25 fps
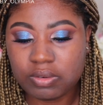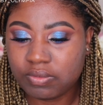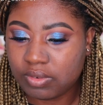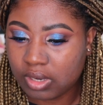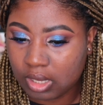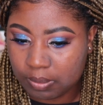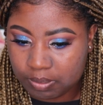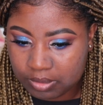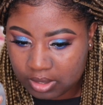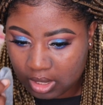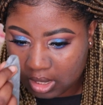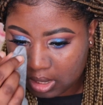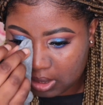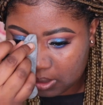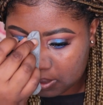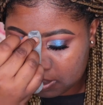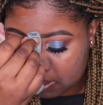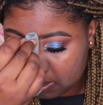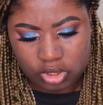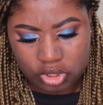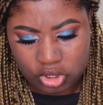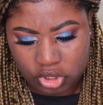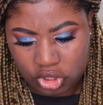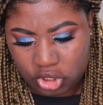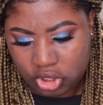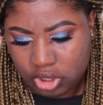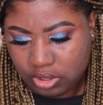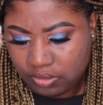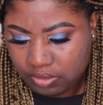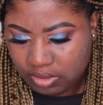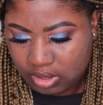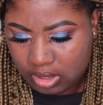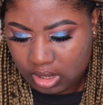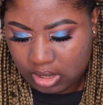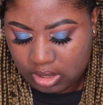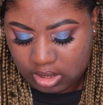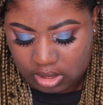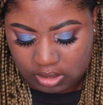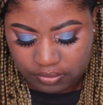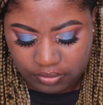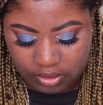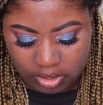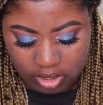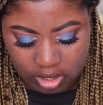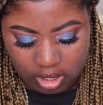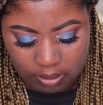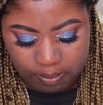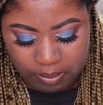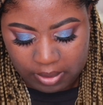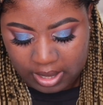of an update. Should have seen this
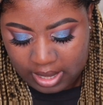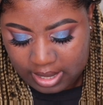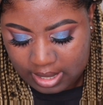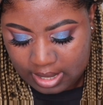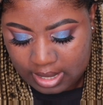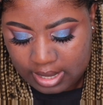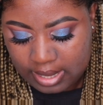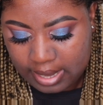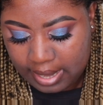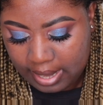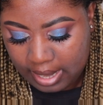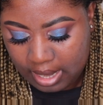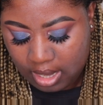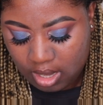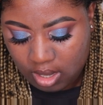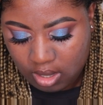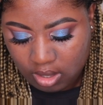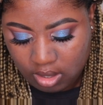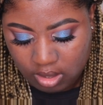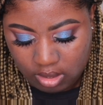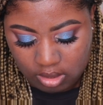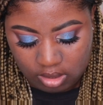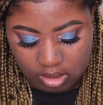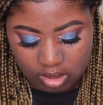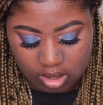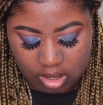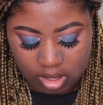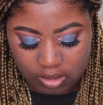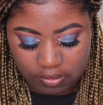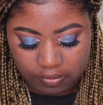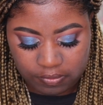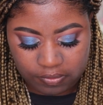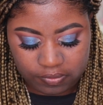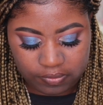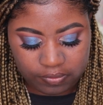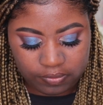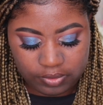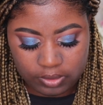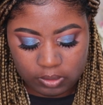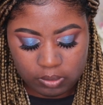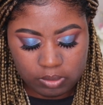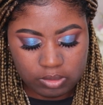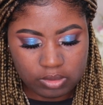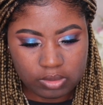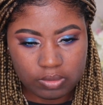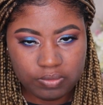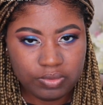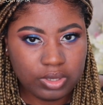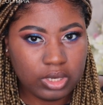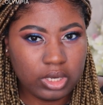video by now. I've
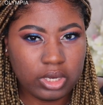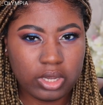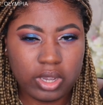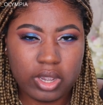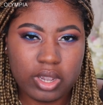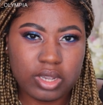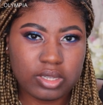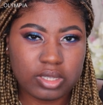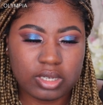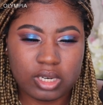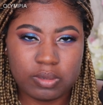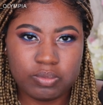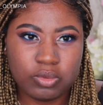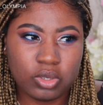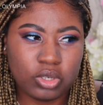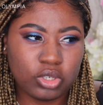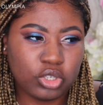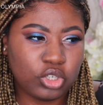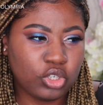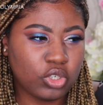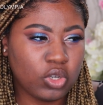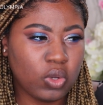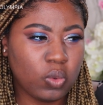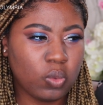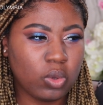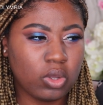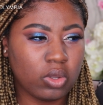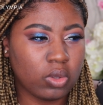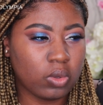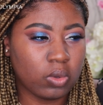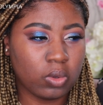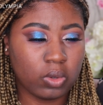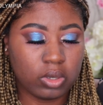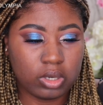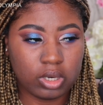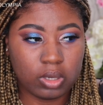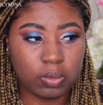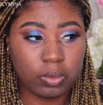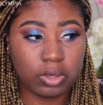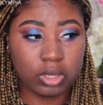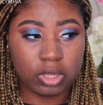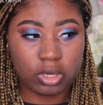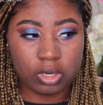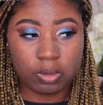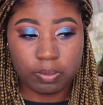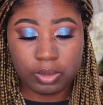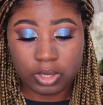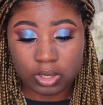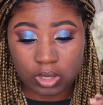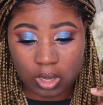filmed some videos and I'm not sure what order we're
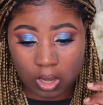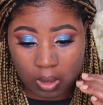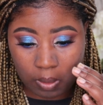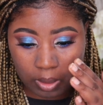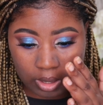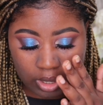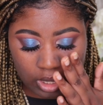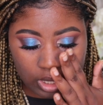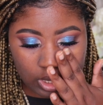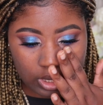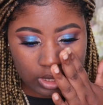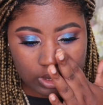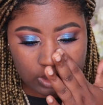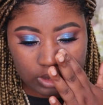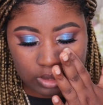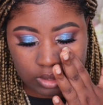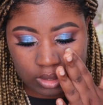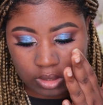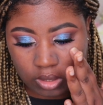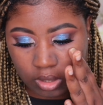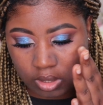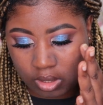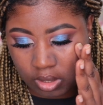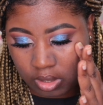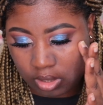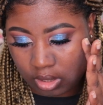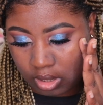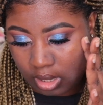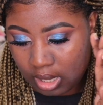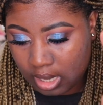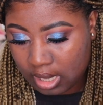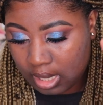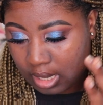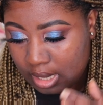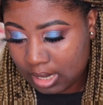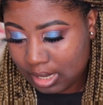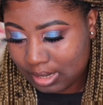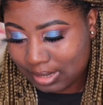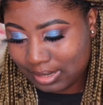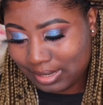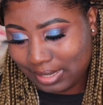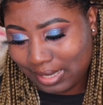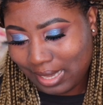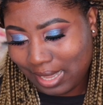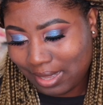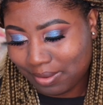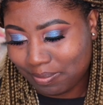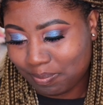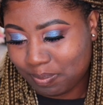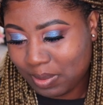gonna be going in. So yeah,
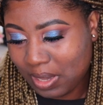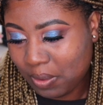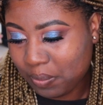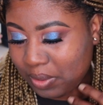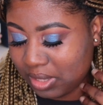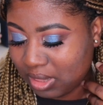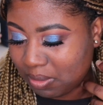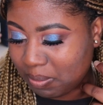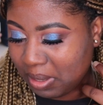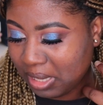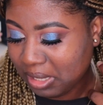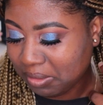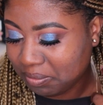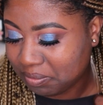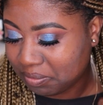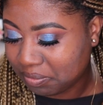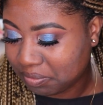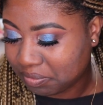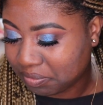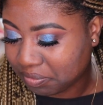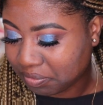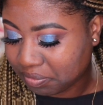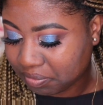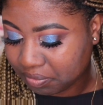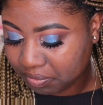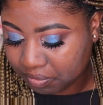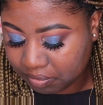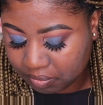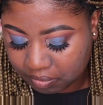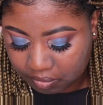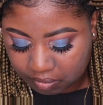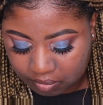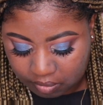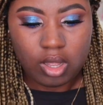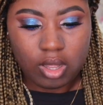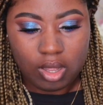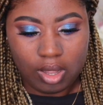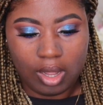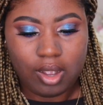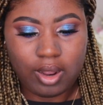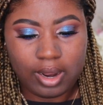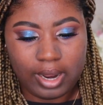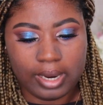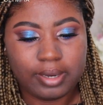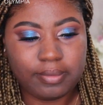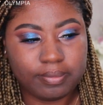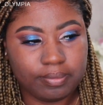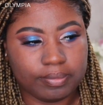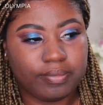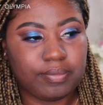bear with me. All
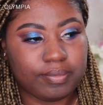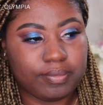right,